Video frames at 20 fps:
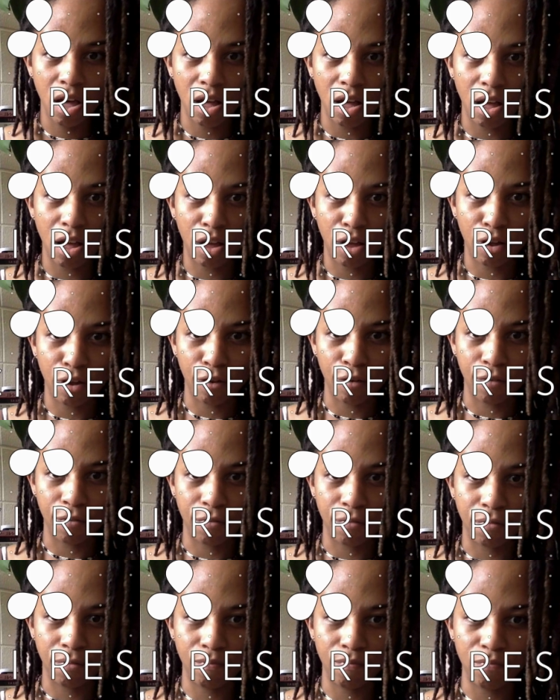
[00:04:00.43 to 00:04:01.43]

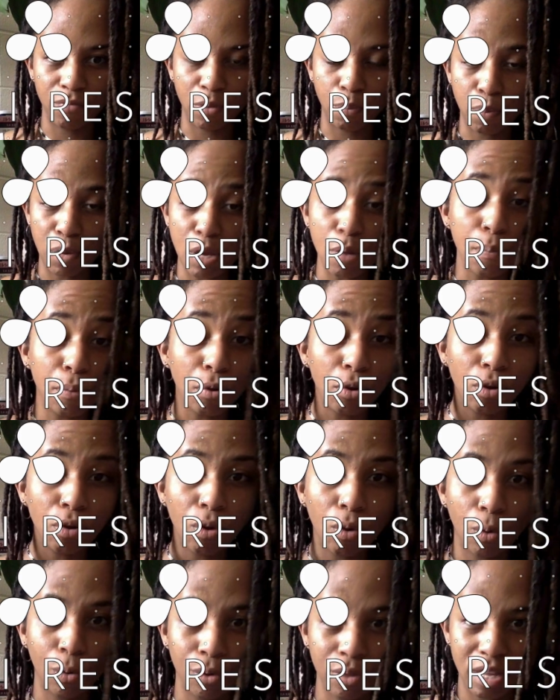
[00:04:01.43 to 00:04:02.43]
of the people
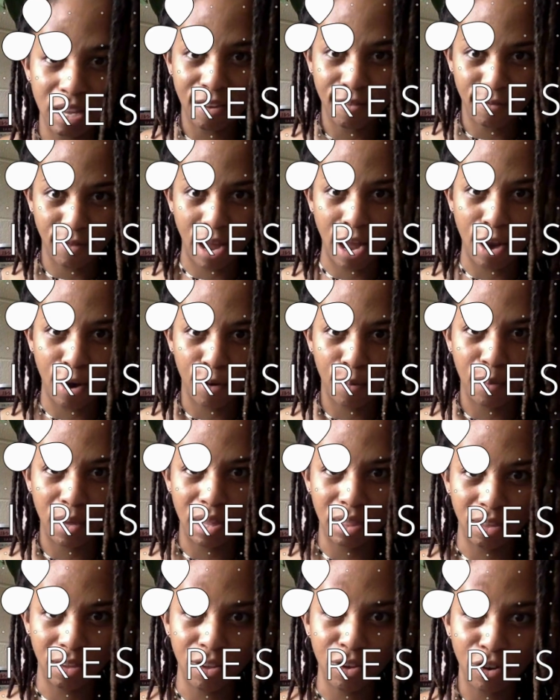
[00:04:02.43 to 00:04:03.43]
or the environment
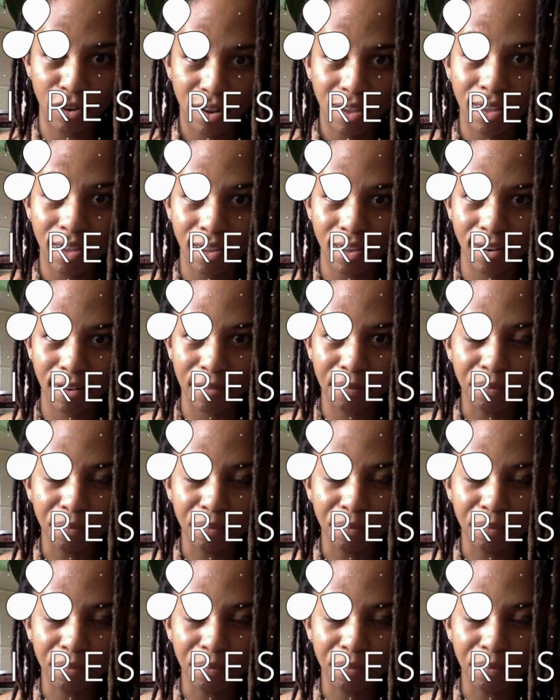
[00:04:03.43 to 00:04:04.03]
that you're in.